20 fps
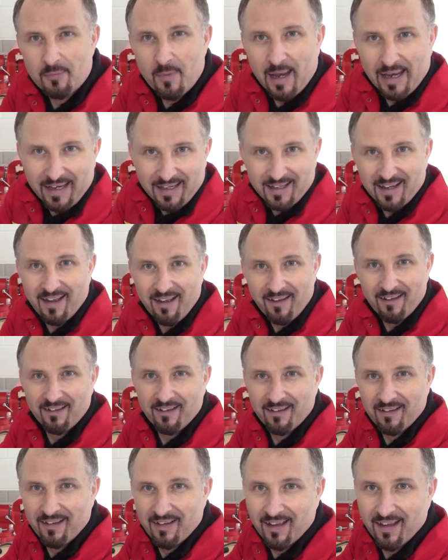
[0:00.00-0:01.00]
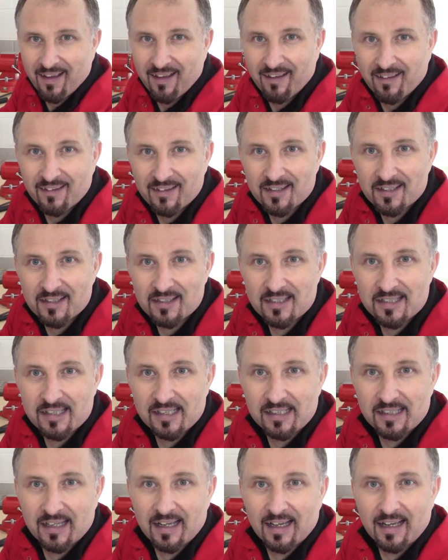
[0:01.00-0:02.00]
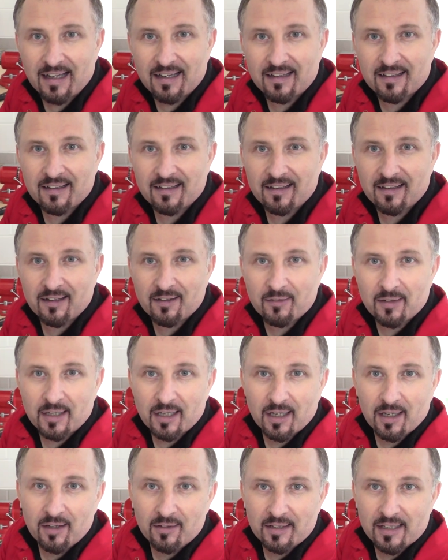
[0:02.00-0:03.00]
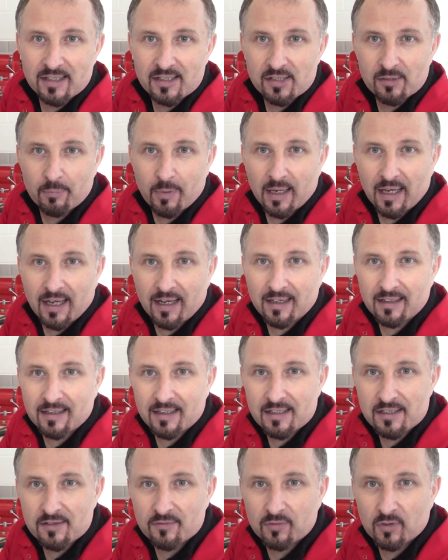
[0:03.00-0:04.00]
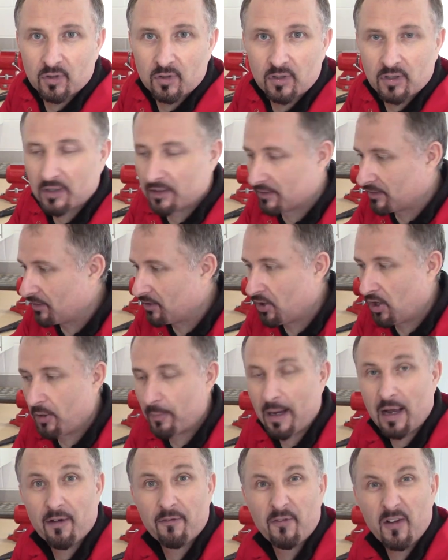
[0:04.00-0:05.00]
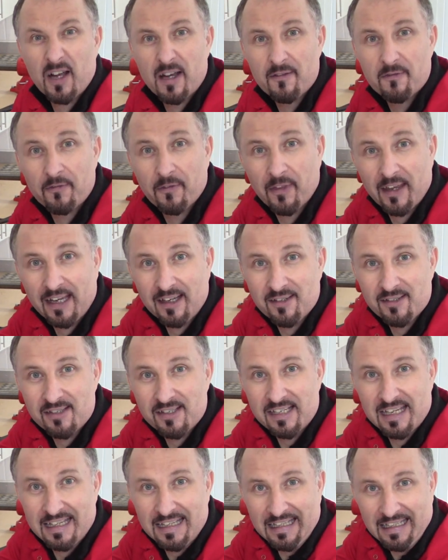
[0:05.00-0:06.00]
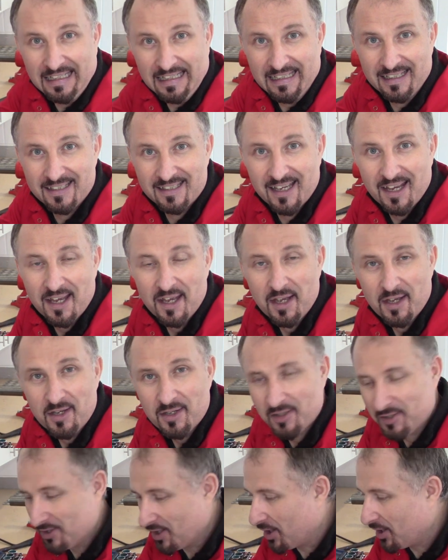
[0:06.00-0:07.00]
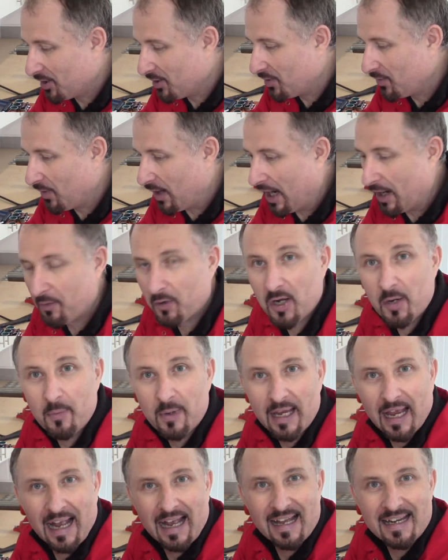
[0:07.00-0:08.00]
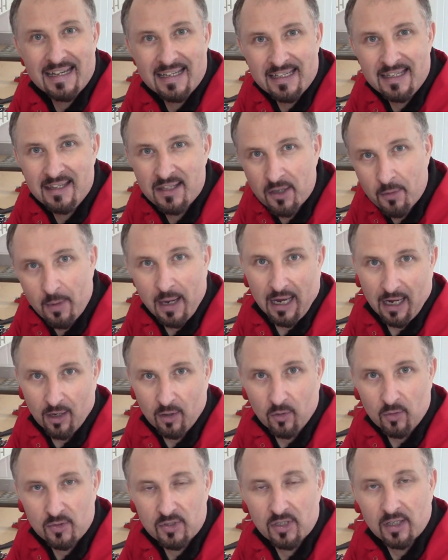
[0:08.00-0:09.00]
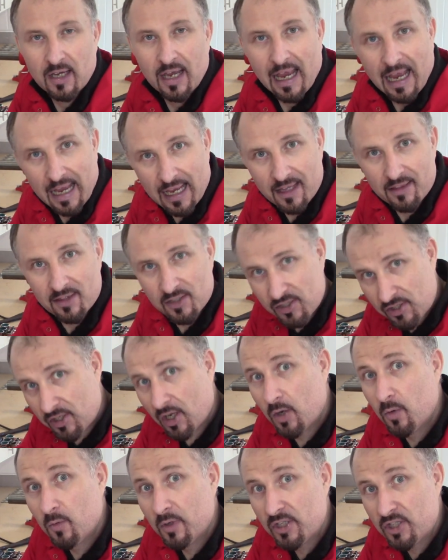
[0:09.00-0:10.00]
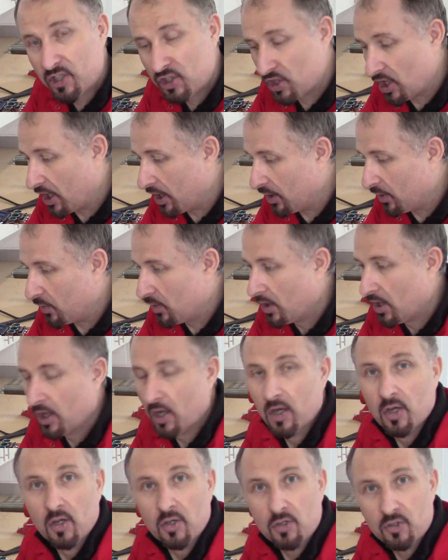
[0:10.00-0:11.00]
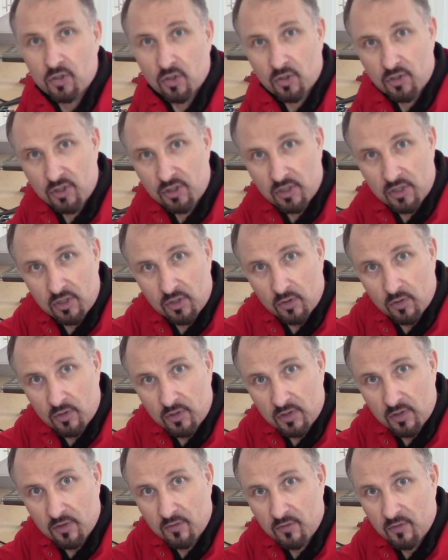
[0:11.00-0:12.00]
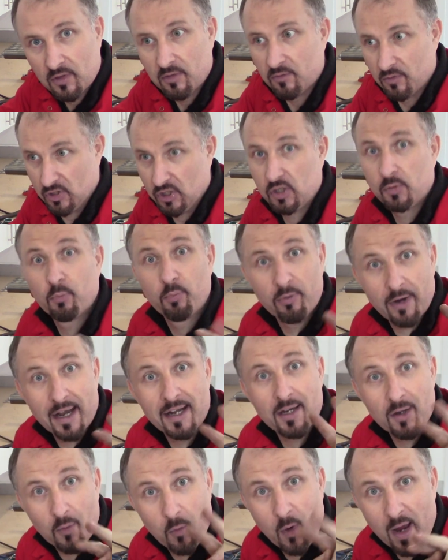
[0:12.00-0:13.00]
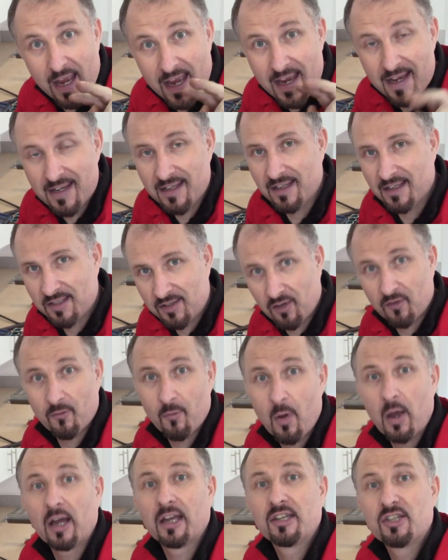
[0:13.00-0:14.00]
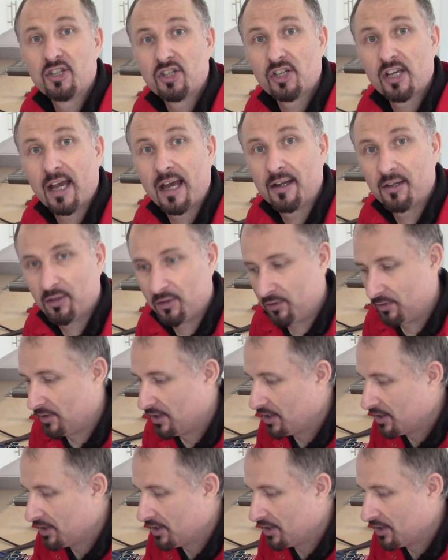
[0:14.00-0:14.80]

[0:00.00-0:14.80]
made. You see that? There we go, there's the back, there's the front. I've got about 5,000 of these. So I'm going to be handing them out at the Stoneleigh Show just to sort of spread awareness of my channel.